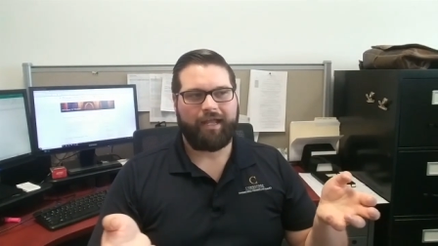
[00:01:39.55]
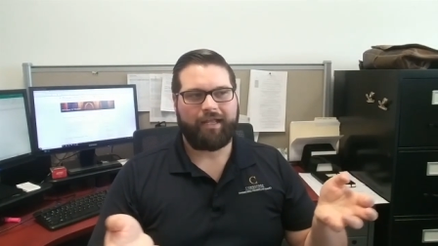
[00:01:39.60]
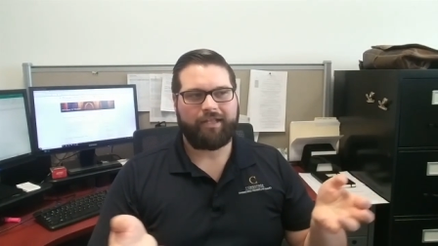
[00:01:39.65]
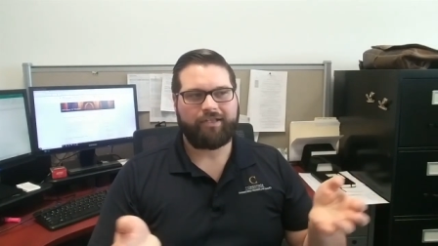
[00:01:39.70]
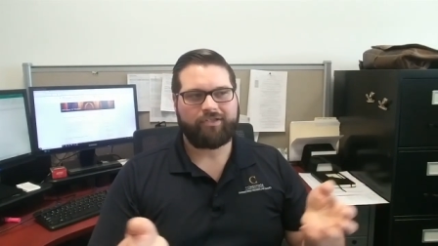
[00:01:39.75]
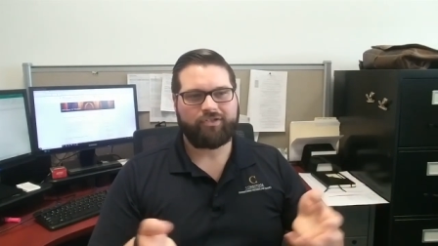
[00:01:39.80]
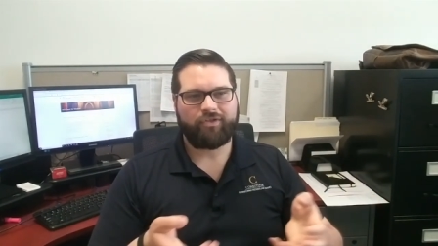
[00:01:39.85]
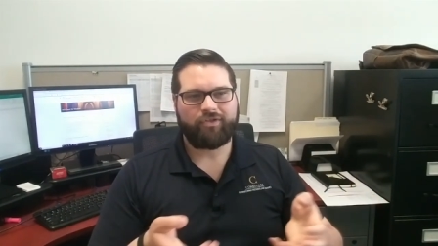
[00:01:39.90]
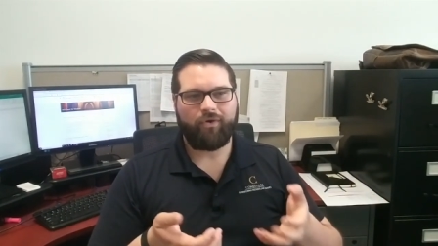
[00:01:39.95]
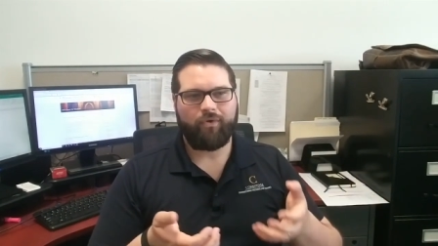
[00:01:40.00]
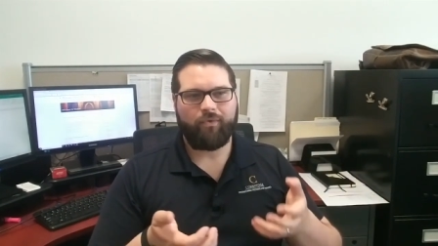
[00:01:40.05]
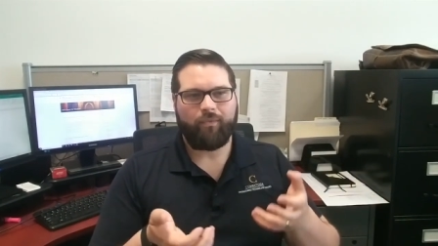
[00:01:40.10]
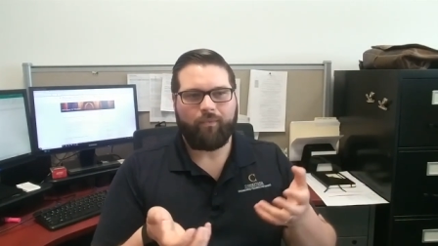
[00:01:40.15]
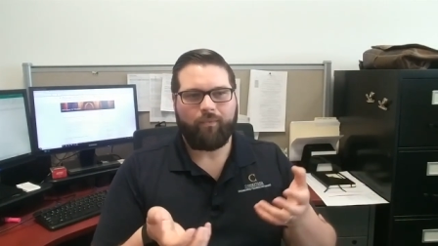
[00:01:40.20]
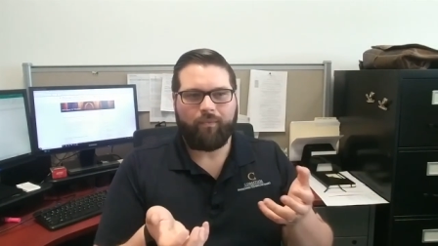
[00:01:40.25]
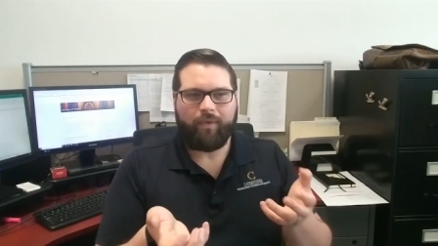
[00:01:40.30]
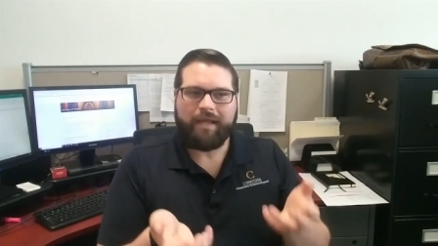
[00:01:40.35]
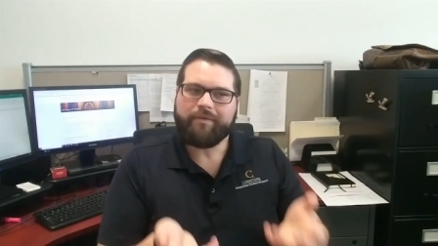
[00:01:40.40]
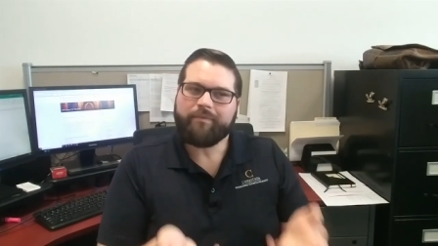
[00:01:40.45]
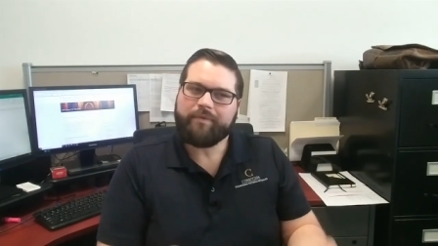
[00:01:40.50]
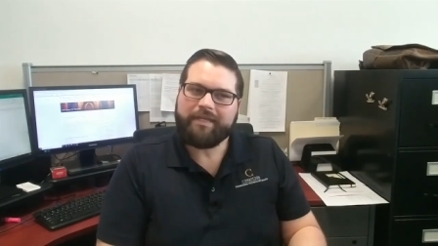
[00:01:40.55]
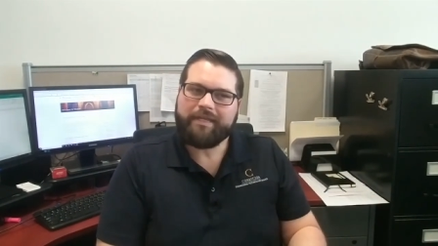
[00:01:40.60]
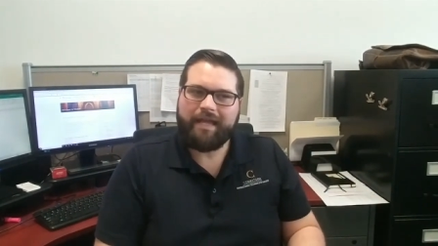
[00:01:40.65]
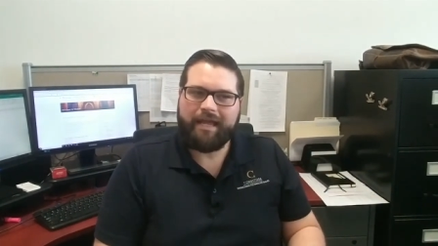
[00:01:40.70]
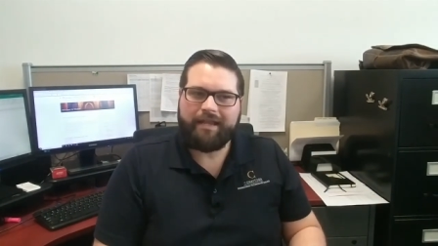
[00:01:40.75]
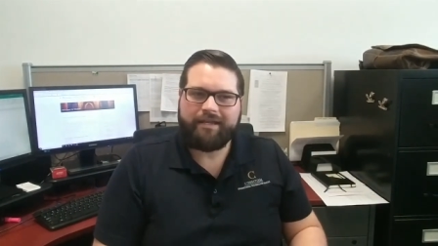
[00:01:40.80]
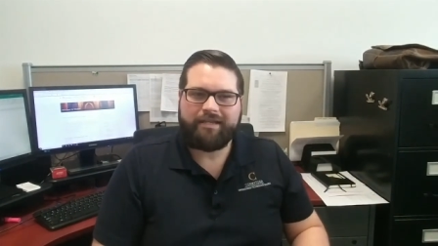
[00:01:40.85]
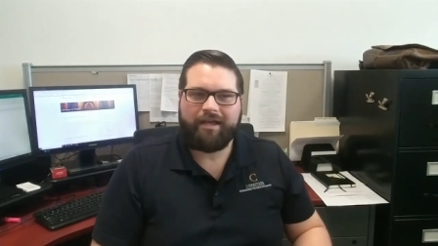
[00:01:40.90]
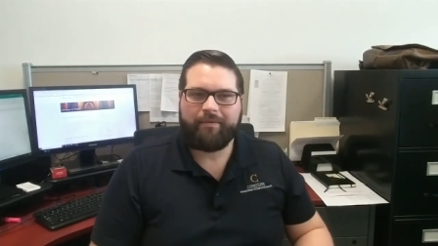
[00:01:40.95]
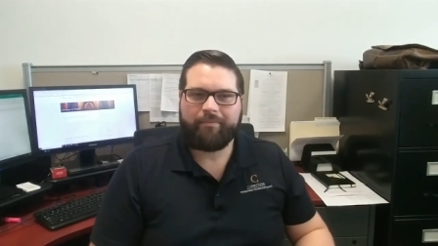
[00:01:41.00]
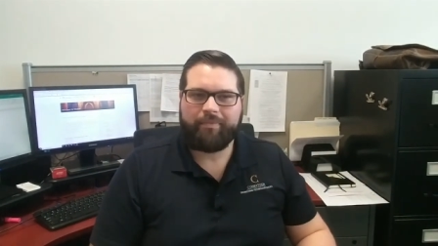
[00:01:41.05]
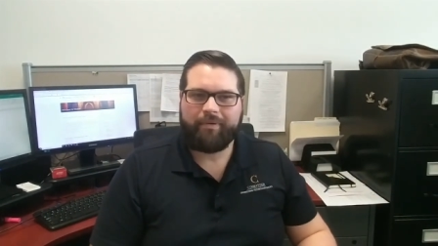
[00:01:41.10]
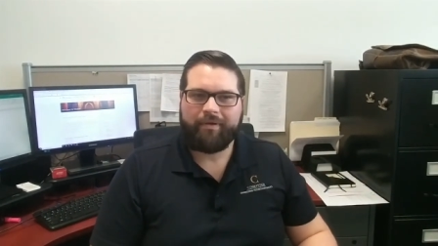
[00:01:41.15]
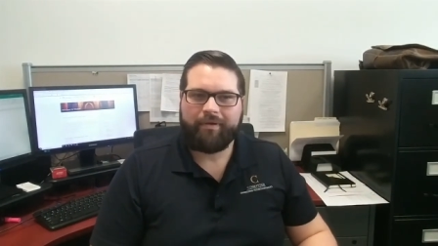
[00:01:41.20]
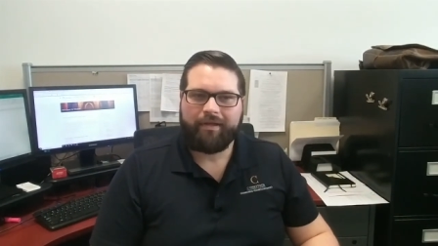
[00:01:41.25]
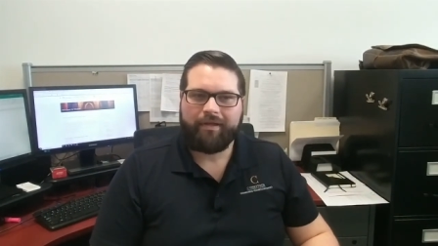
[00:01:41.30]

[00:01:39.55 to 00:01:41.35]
And so when we end up